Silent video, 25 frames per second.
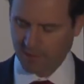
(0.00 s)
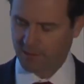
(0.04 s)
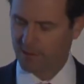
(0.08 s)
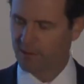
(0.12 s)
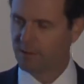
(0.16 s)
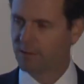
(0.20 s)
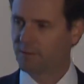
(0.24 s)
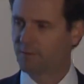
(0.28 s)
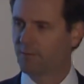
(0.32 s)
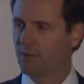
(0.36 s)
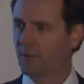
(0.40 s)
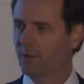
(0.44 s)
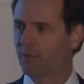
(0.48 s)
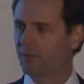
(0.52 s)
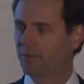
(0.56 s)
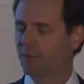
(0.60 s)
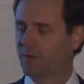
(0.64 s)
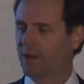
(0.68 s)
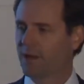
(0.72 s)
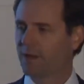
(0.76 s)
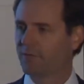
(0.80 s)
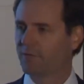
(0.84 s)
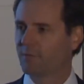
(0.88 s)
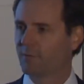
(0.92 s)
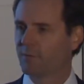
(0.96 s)
the roles we
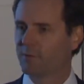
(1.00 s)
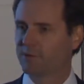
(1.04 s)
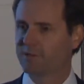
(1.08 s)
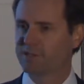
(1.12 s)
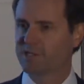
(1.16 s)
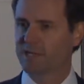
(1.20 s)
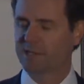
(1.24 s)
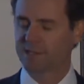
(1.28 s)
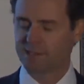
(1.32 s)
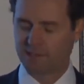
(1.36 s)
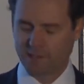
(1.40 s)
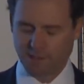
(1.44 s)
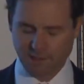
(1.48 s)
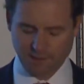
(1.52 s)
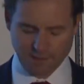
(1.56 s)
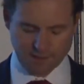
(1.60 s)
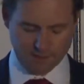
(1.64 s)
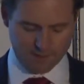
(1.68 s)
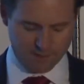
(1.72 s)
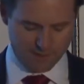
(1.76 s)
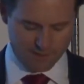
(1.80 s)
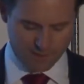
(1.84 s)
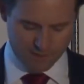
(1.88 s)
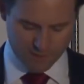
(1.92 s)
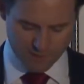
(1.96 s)
have in protecting
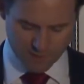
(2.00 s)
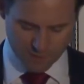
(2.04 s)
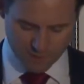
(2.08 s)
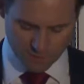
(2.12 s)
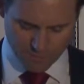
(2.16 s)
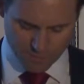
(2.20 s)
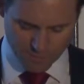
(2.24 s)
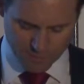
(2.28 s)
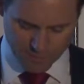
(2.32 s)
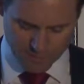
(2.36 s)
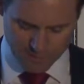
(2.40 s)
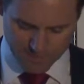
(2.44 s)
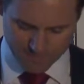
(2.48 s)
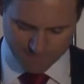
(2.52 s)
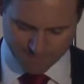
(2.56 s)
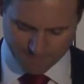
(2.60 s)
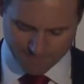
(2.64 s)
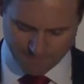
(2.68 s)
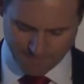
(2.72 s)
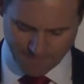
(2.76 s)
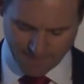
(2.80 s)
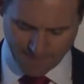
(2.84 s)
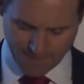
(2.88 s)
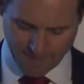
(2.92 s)
consumers